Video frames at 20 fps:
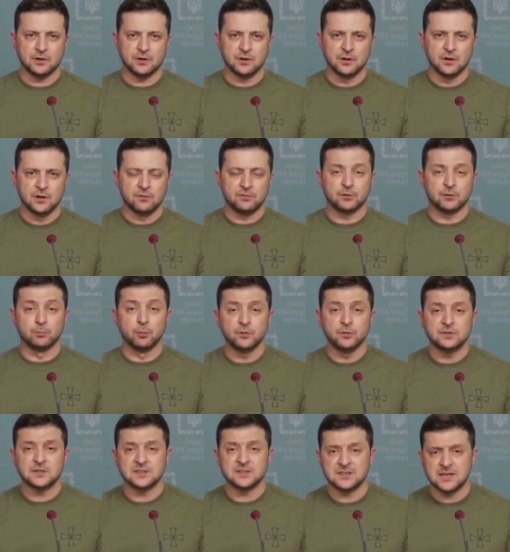
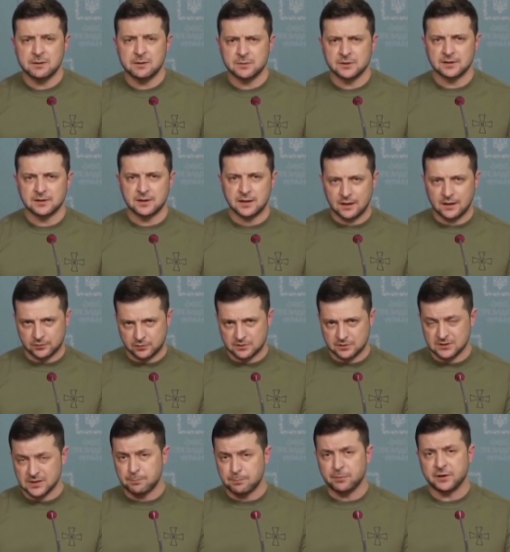largest nuclear
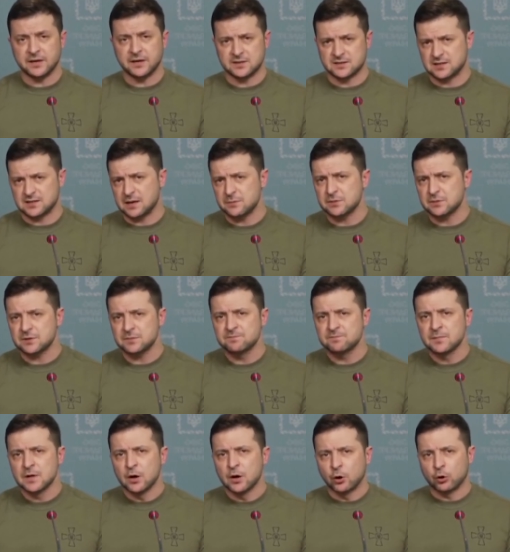power
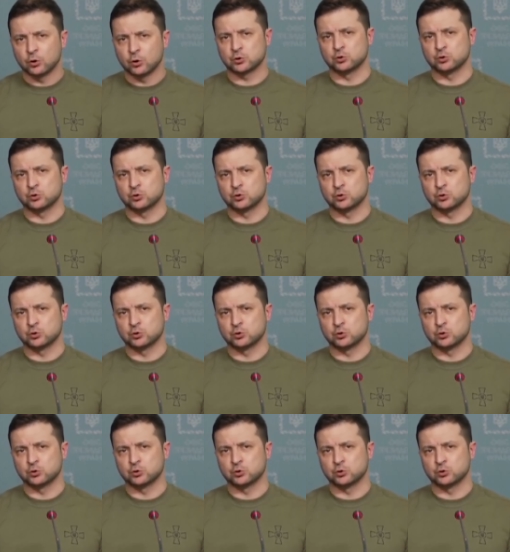plant.